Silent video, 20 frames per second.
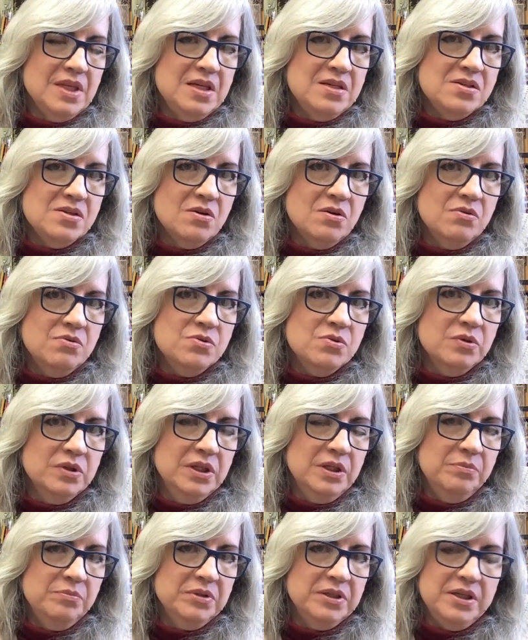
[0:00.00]
So I was
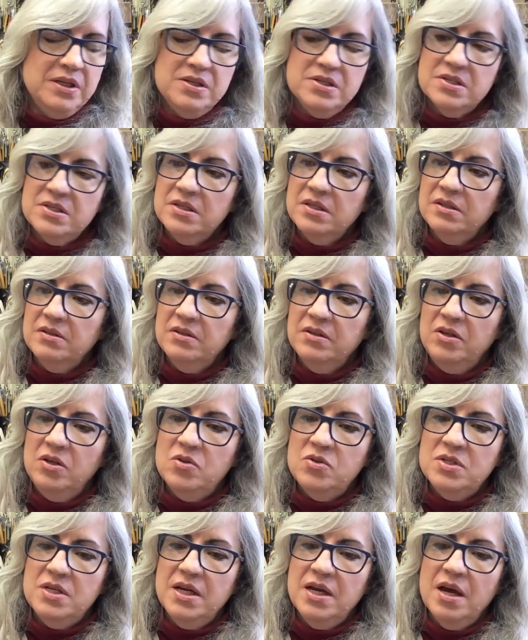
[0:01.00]
really pleased,
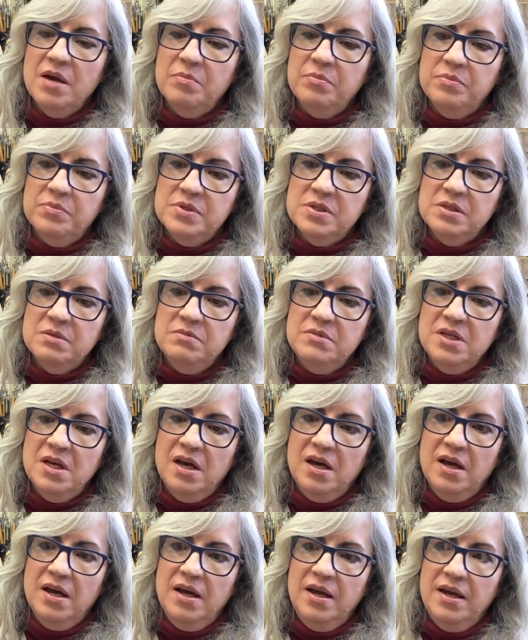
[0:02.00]
using up some
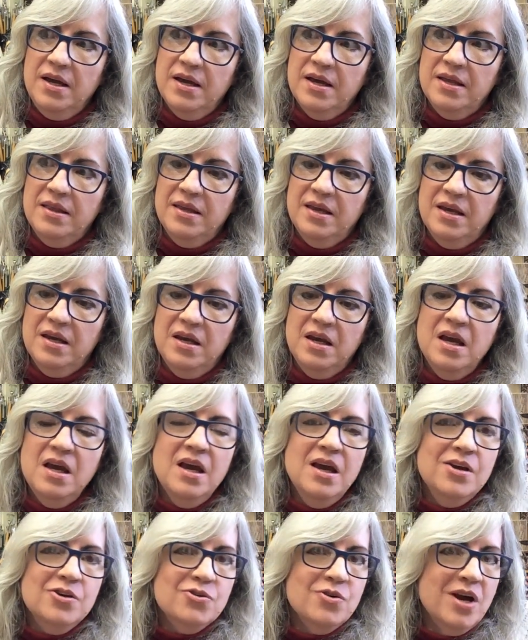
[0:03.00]
dye and then
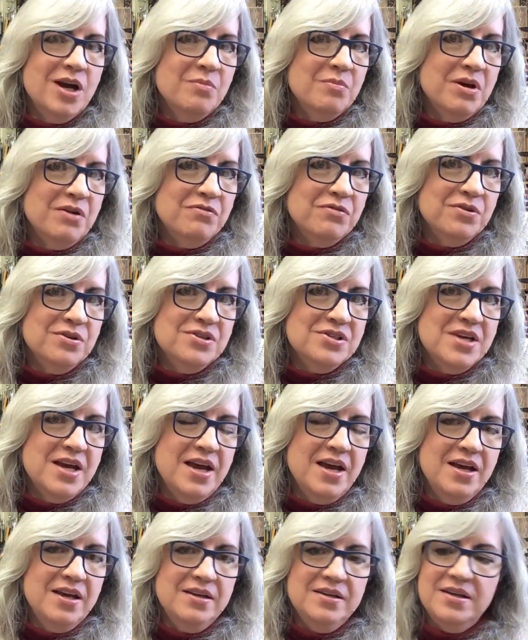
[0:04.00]
trying my first
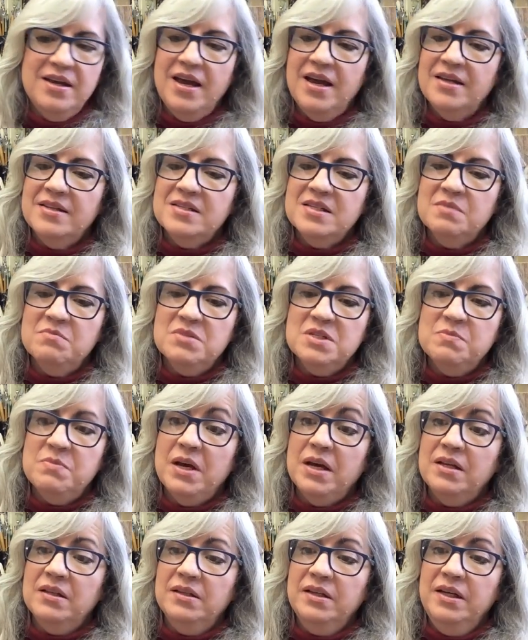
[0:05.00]
hand at some
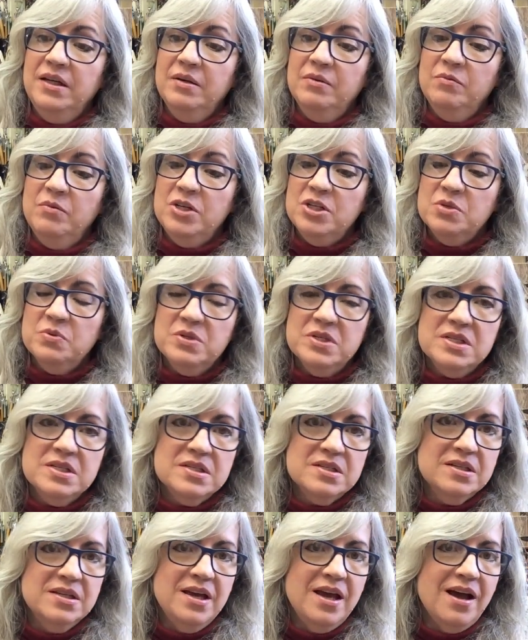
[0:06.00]
speckling, which
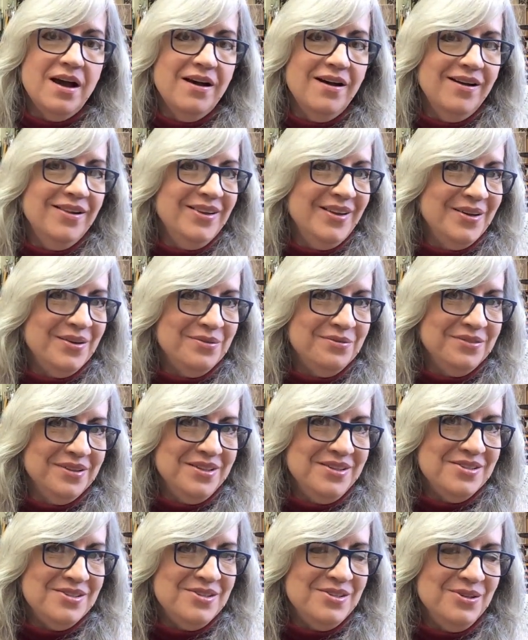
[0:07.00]
was, yeah, a lot of
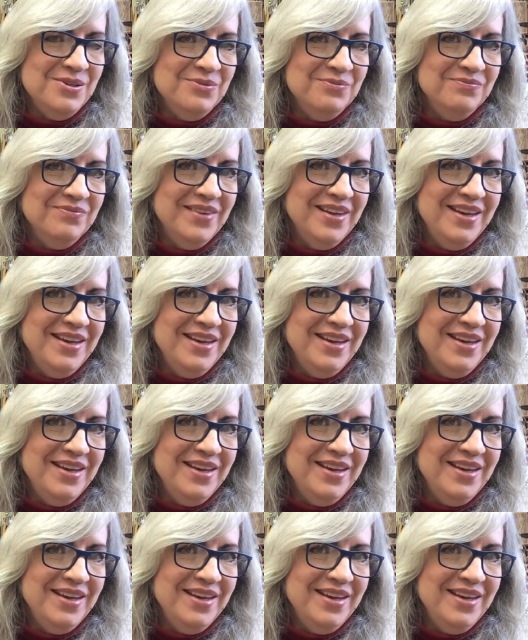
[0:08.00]
fun to do.